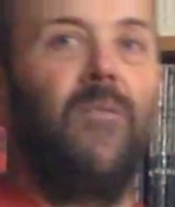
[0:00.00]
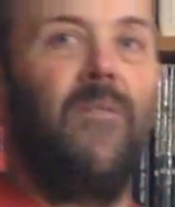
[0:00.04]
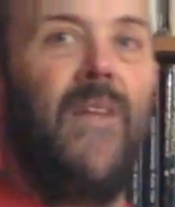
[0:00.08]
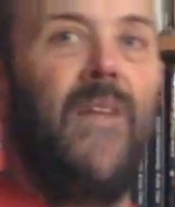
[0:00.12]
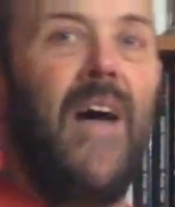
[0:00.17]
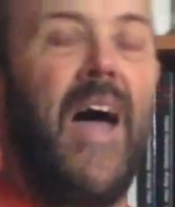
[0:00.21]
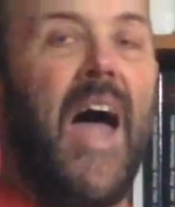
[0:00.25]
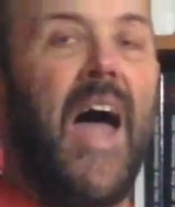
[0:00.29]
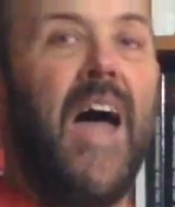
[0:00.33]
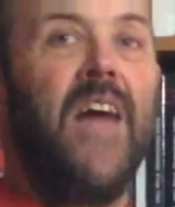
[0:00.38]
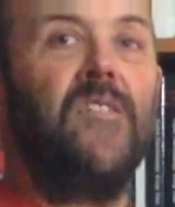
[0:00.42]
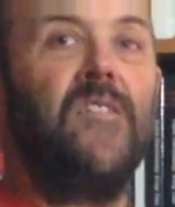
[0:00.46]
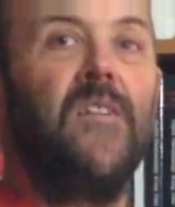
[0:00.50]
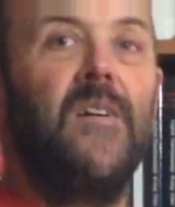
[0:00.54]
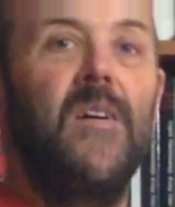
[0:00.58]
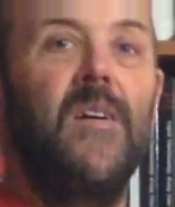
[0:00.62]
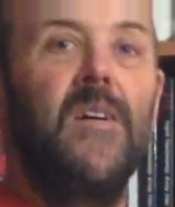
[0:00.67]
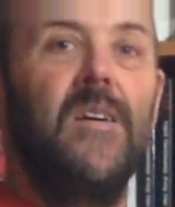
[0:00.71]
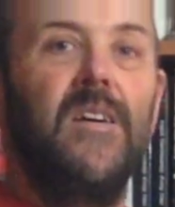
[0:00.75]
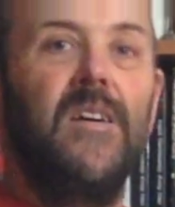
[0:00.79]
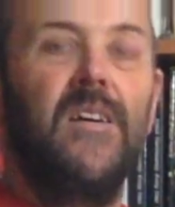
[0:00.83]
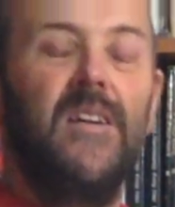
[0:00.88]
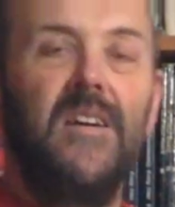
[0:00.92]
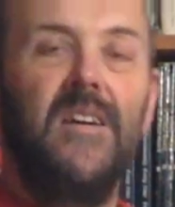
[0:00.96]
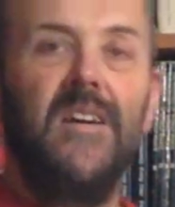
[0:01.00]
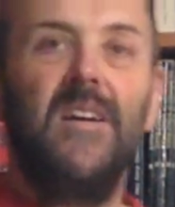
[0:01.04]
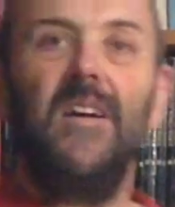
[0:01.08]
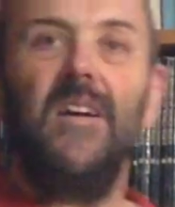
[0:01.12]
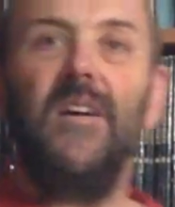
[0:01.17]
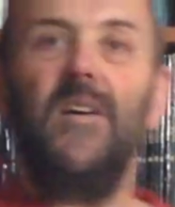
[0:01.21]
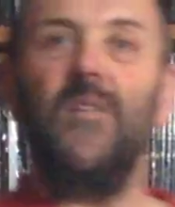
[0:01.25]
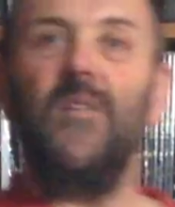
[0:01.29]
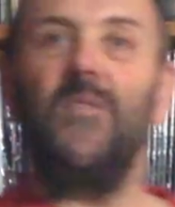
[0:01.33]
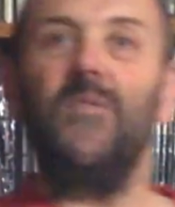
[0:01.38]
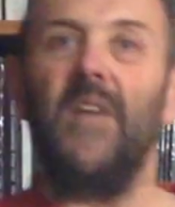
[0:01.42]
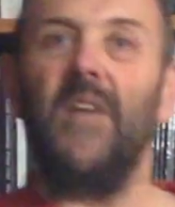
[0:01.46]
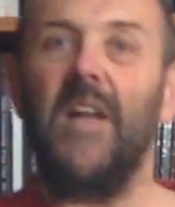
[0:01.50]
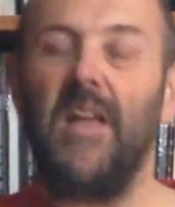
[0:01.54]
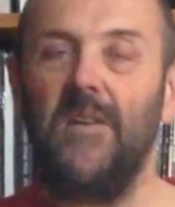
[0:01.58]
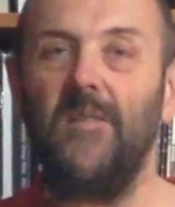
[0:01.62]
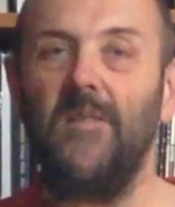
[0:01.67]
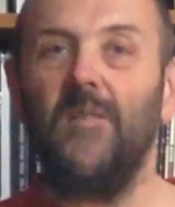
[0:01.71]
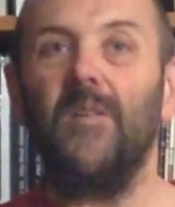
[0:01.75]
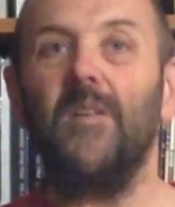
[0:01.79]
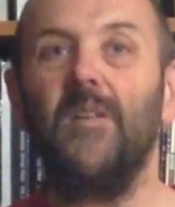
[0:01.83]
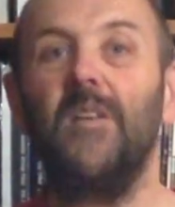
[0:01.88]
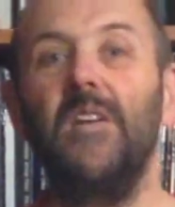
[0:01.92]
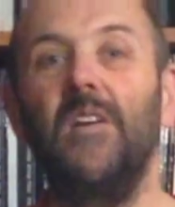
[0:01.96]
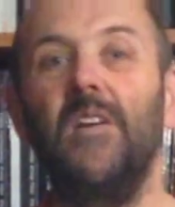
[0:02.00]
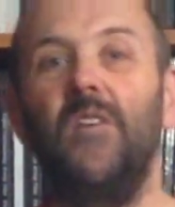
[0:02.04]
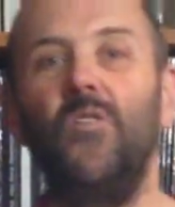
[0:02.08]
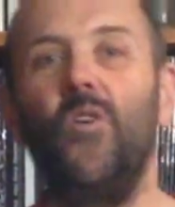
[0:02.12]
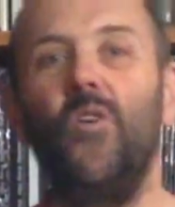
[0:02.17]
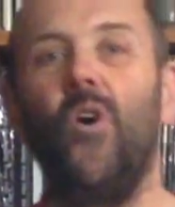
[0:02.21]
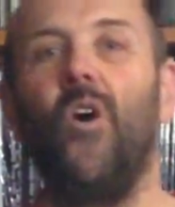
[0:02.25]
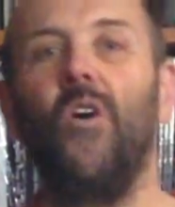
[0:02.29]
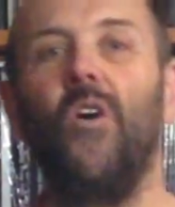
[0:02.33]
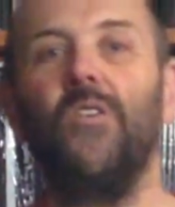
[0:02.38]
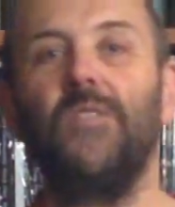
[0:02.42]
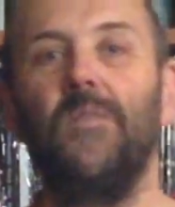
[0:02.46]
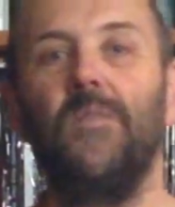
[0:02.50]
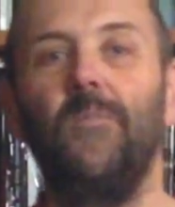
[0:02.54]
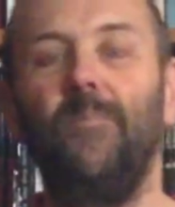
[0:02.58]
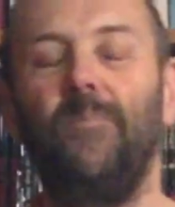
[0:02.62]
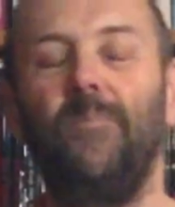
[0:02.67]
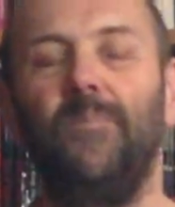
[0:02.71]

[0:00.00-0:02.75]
that, then you're not.